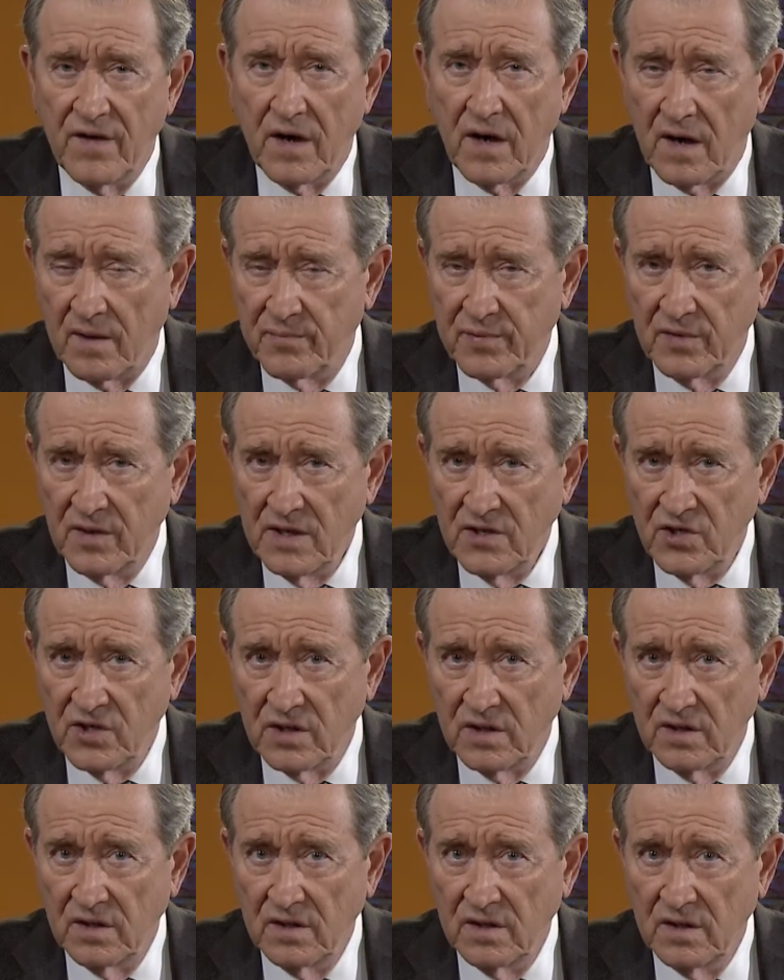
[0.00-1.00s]
operation,
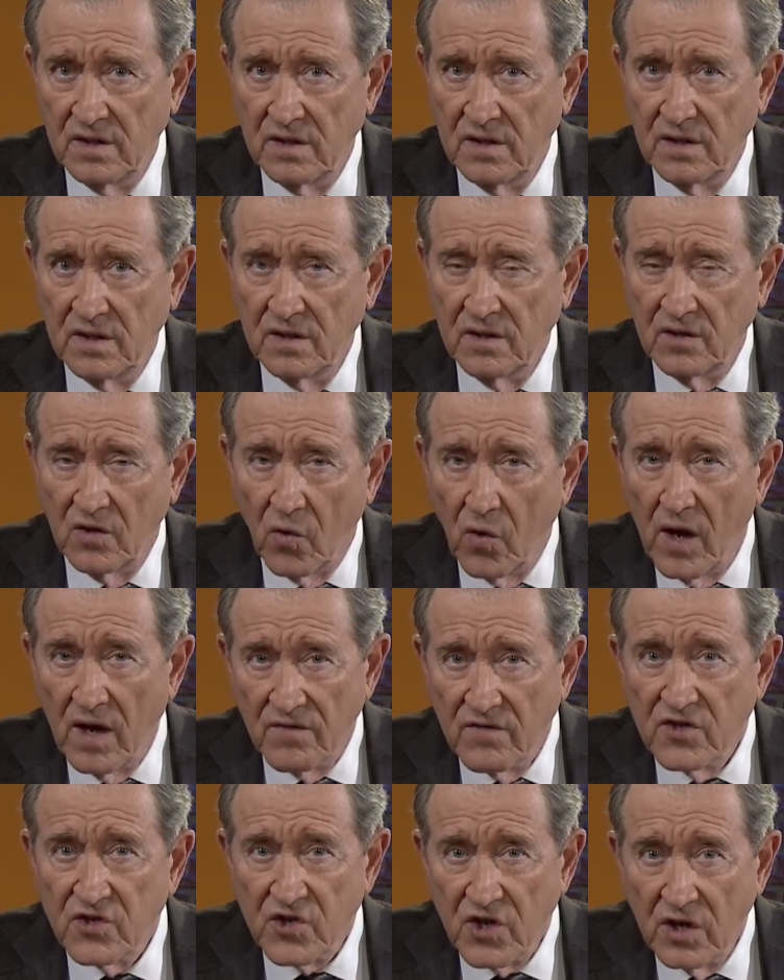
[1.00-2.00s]
go
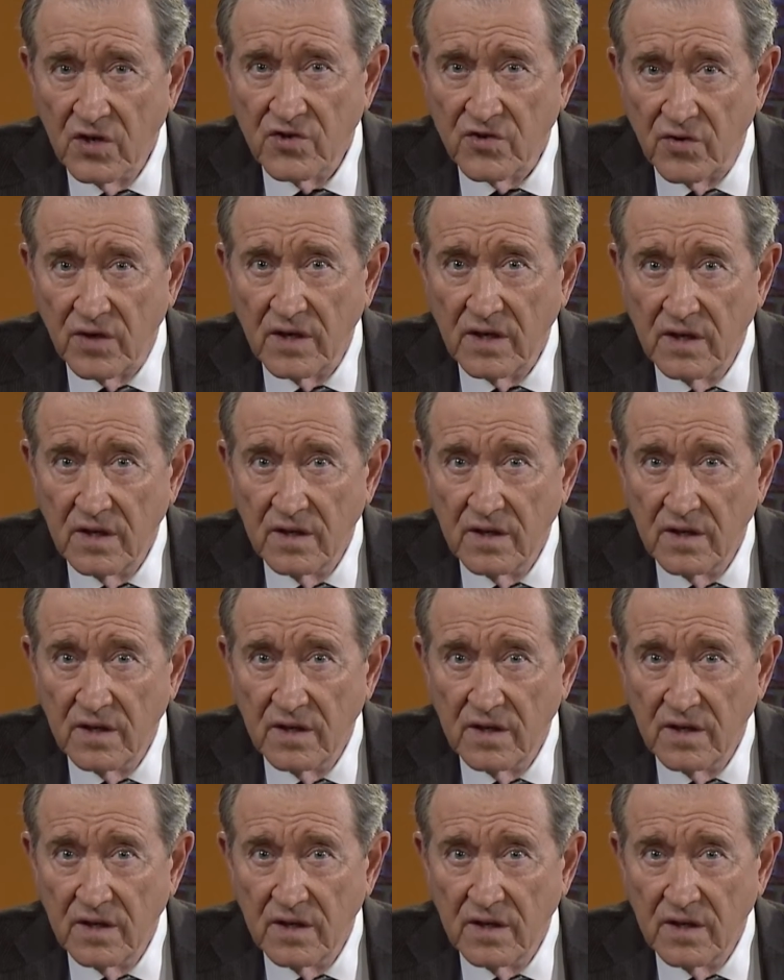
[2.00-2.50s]
have the surgery.